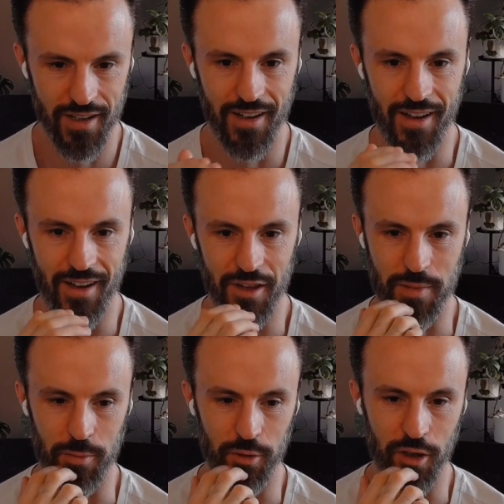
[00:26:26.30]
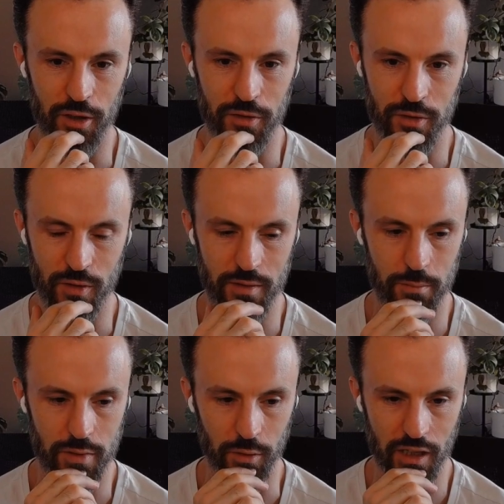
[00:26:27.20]
that people go through in
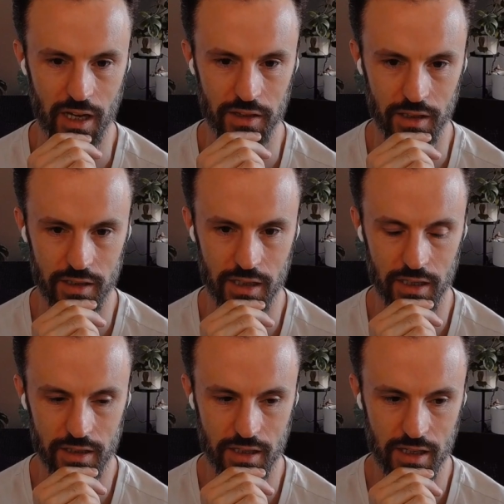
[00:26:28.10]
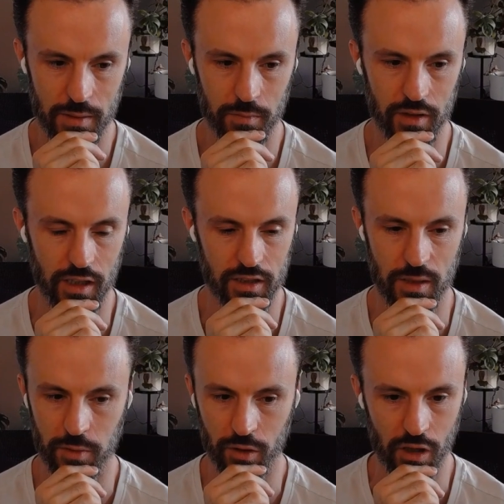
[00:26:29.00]
building out their data team, like
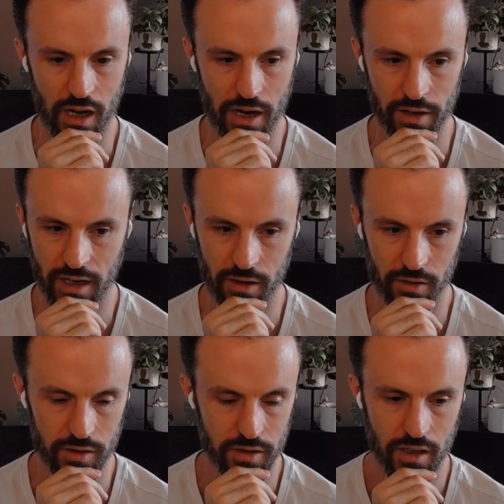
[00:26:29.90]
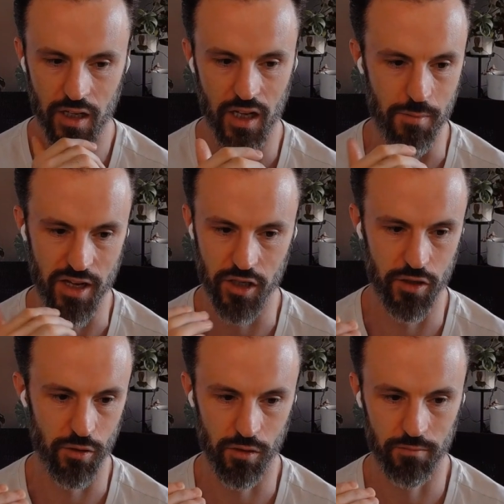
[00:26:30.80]
typical hiring errors? Imagine
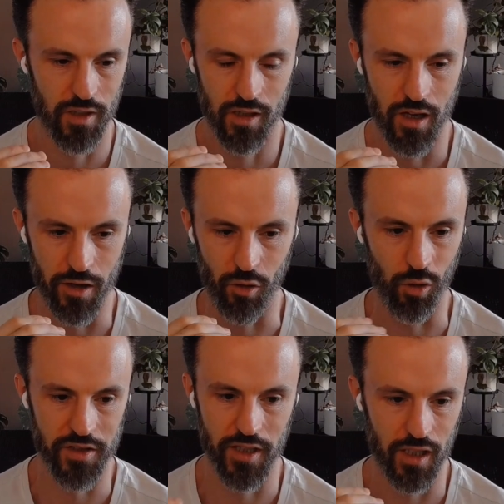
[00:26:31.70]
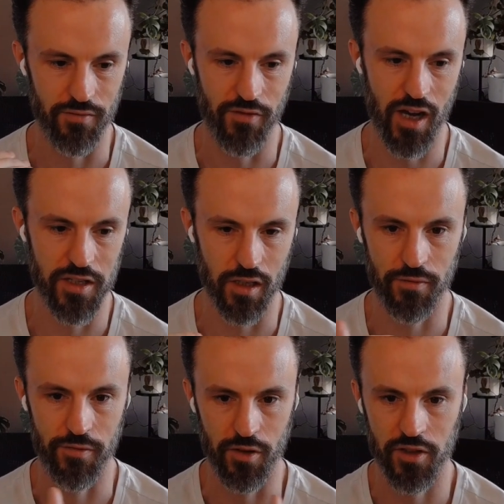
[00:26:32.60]
you're, I don't know, almost like advising the
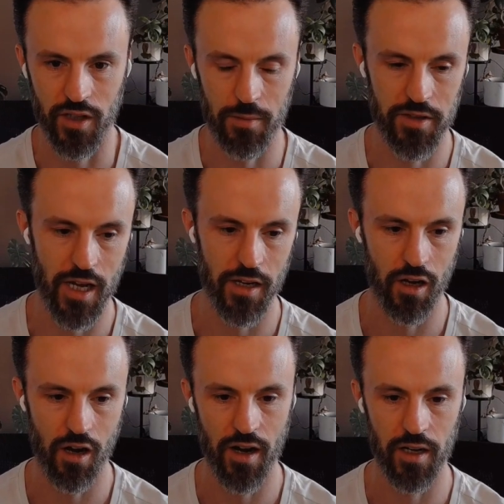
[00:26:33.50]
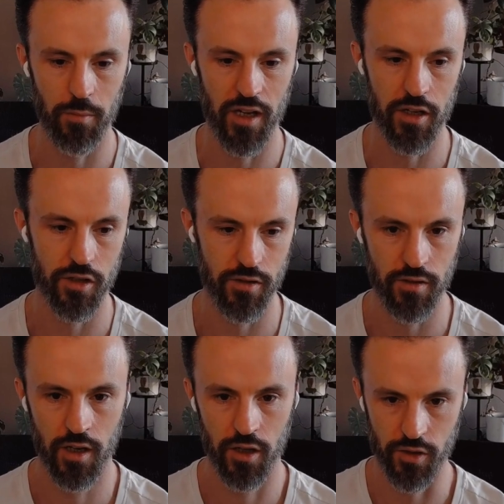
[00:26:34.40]
first-time data hiring manager and
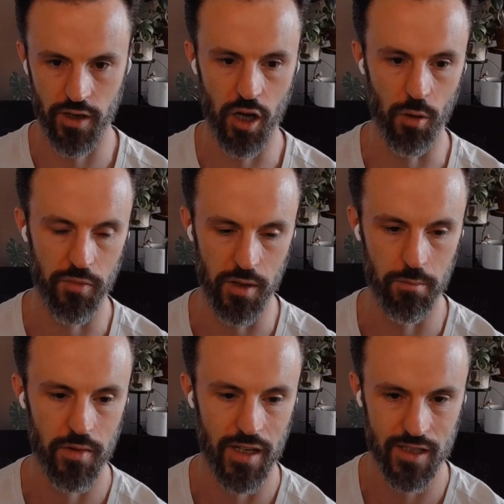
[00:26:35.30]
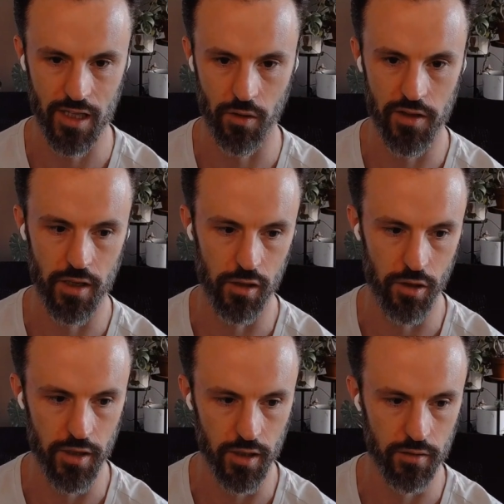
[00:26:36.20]
try to help them accelerate their
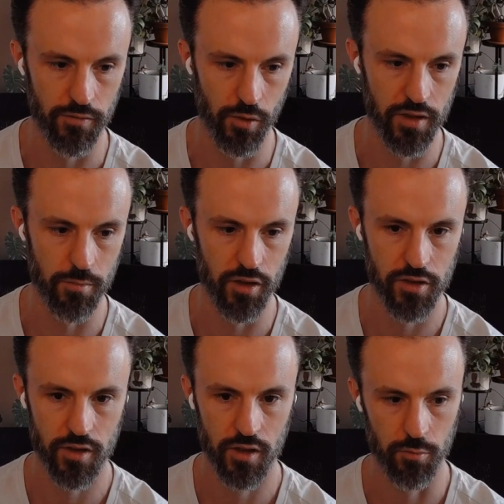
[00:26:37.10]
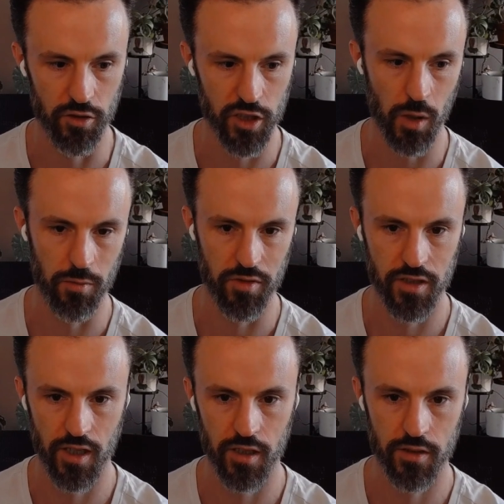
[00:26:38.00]
learning and avoid the most common
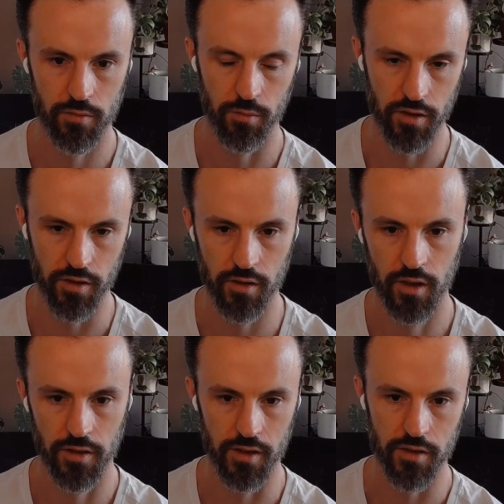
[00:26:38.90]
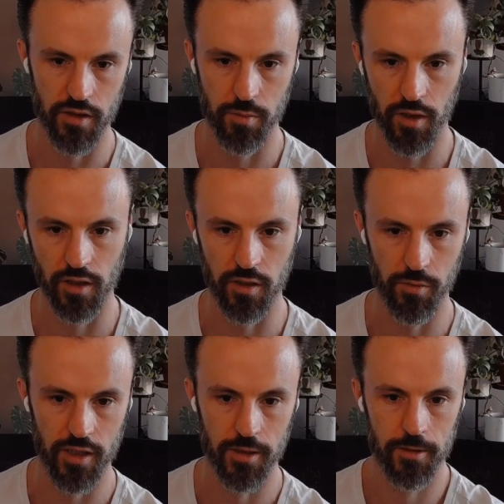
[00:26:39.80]
mistakes. What are the things that are springing to
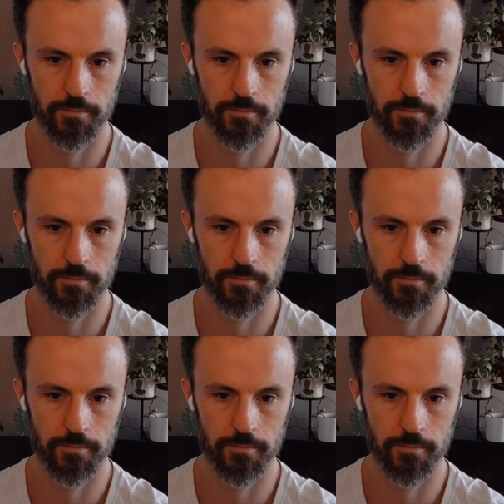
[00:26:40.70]
mind?